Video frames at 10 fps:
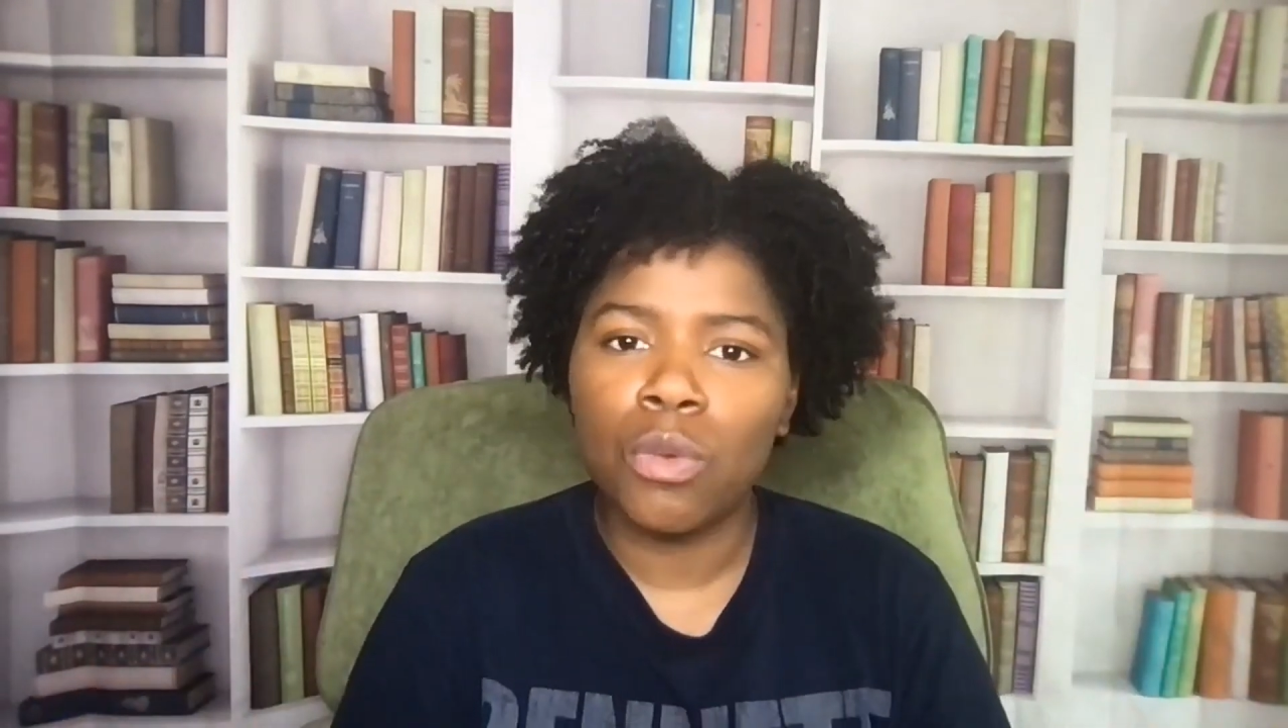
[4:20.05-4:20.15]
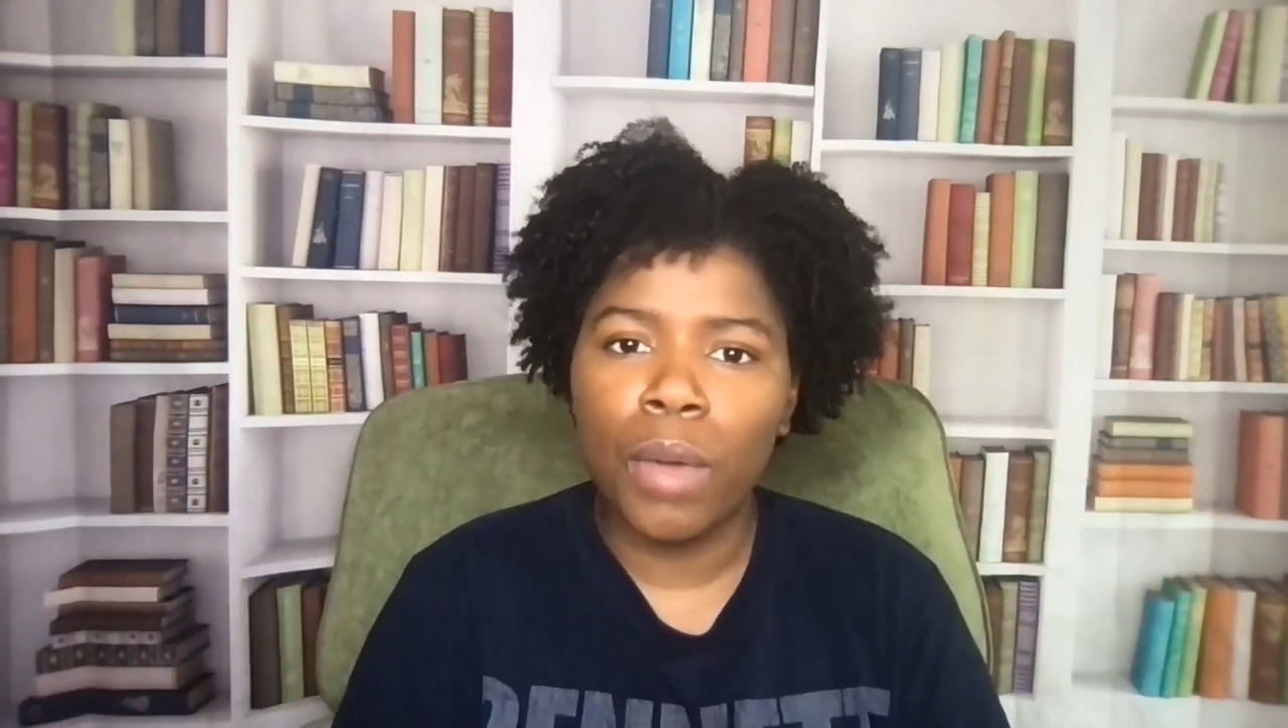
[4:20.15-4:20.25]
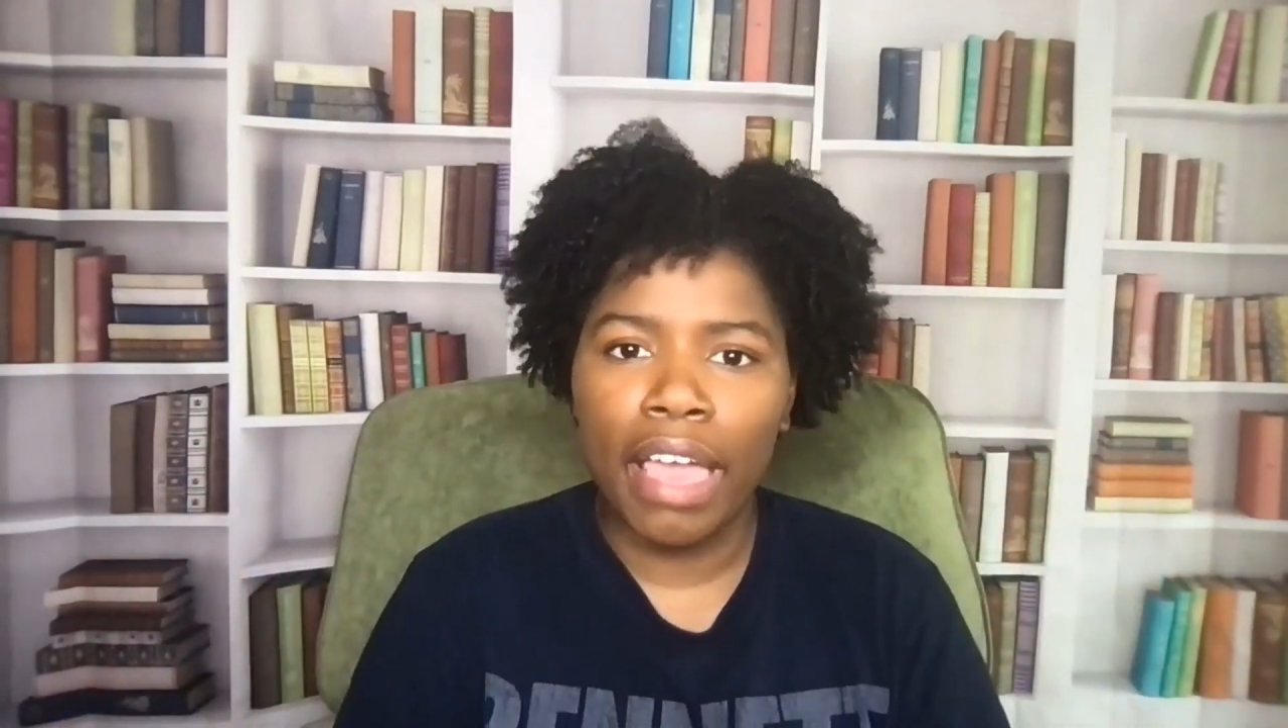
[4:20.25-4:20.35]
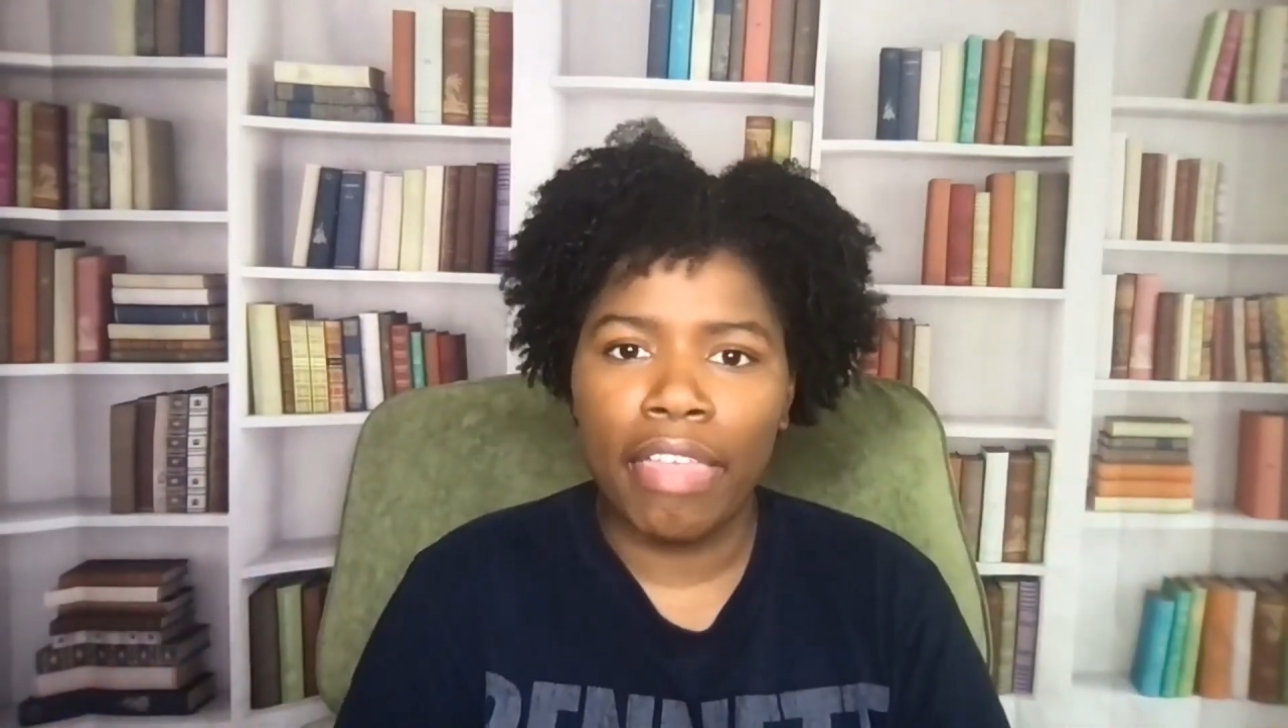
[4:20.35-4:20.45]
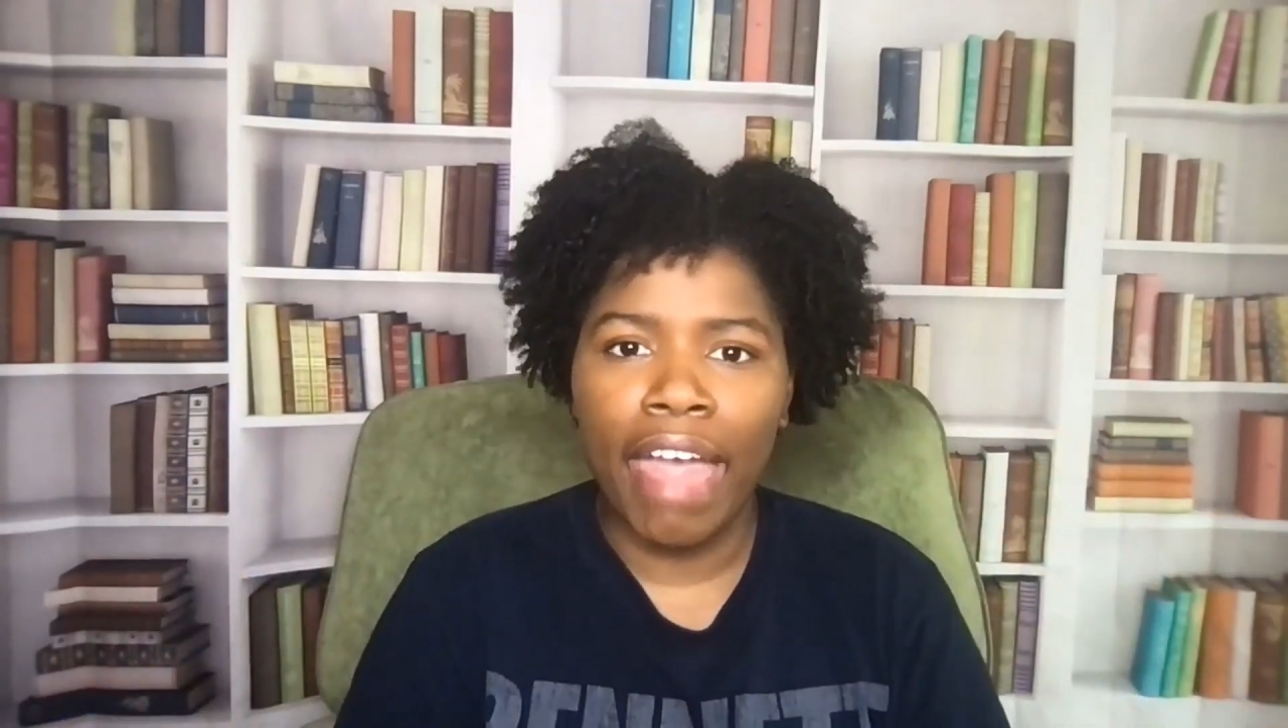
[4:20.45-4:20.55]
a
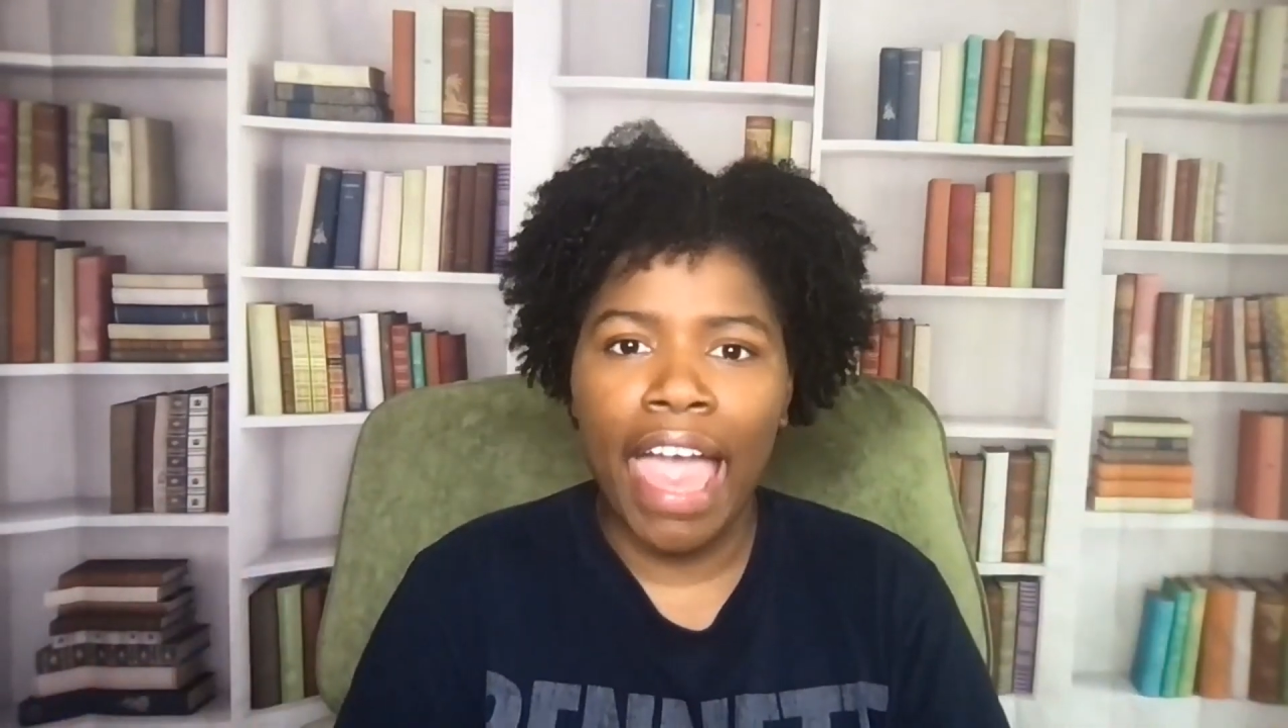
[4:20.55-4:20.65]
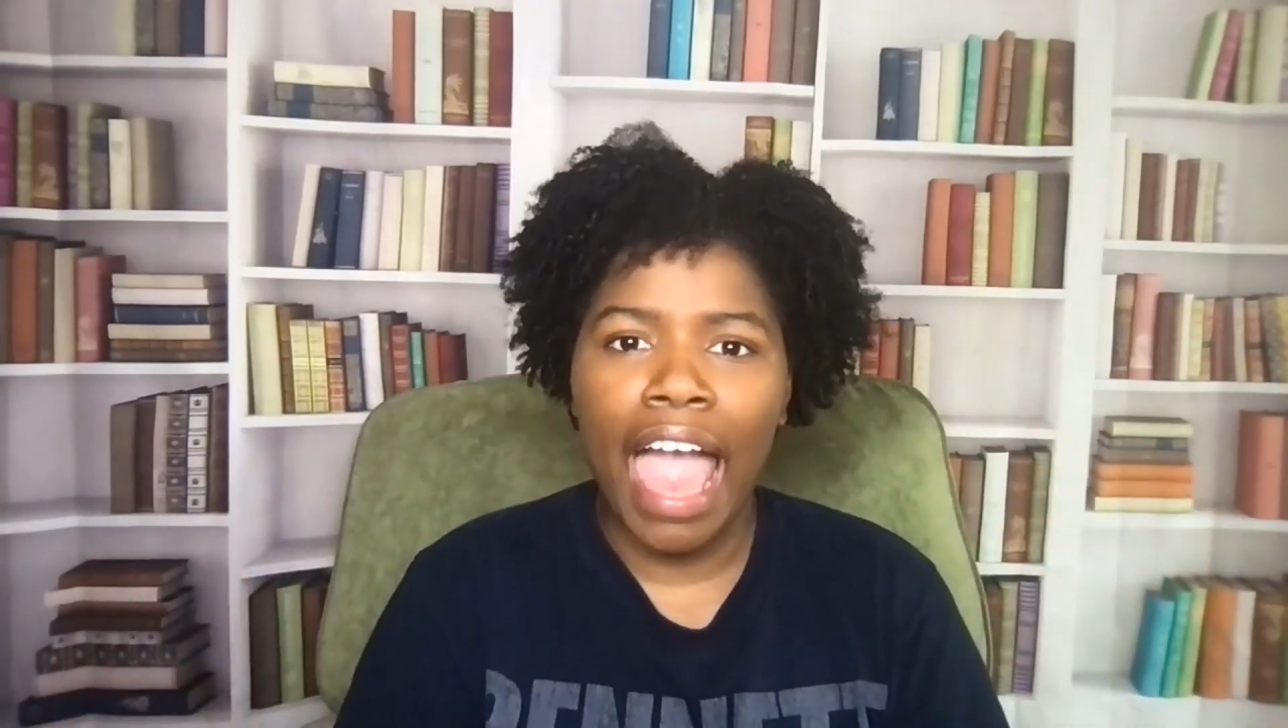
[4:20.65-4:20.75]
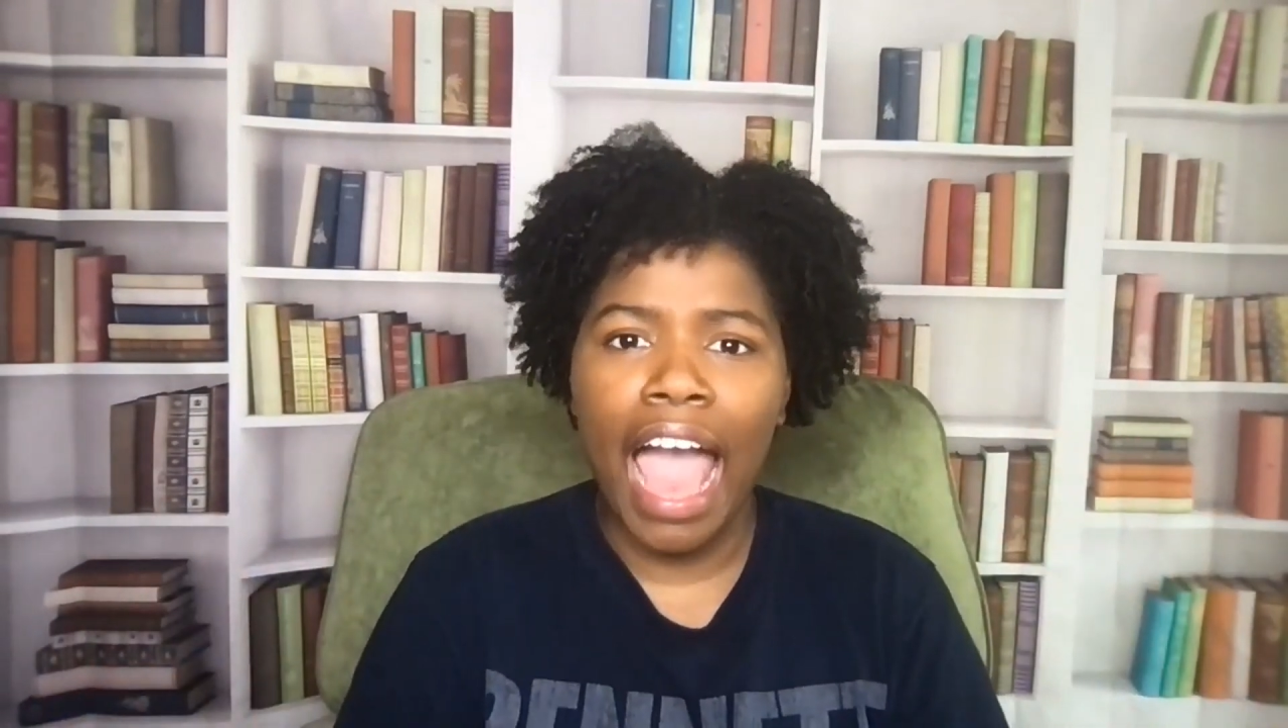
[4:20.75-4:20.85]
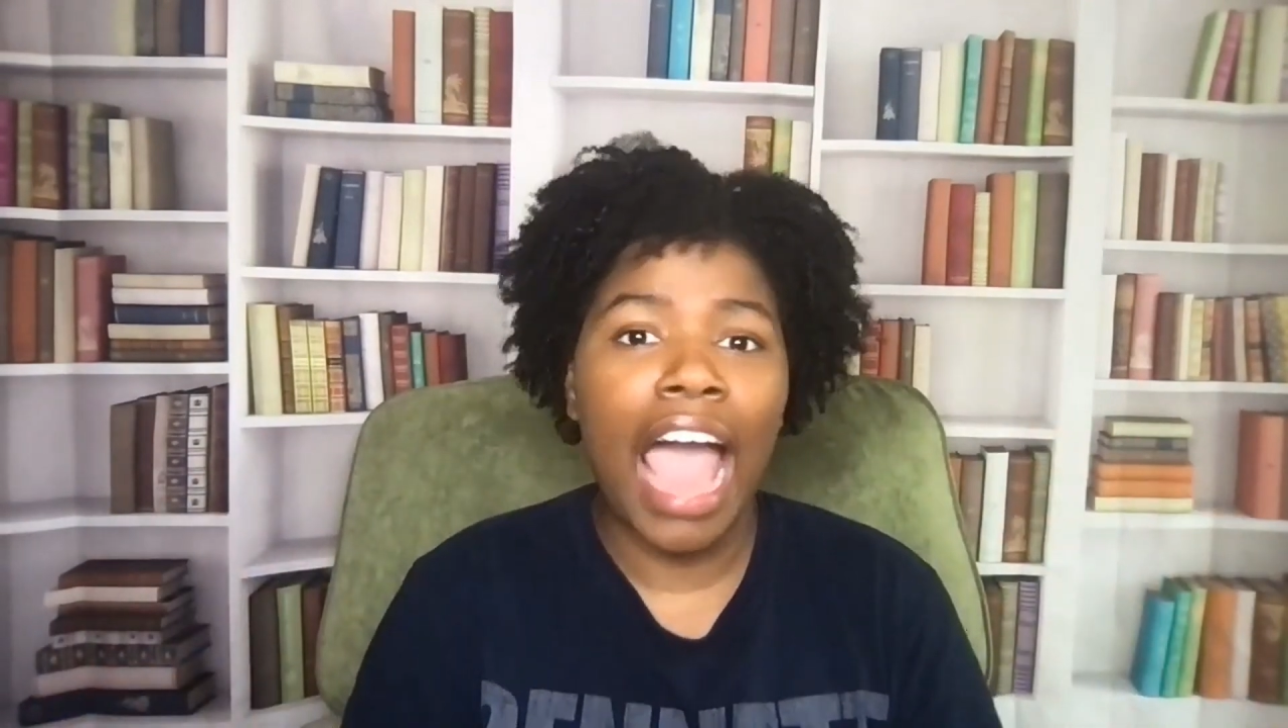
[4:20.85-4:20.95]
way that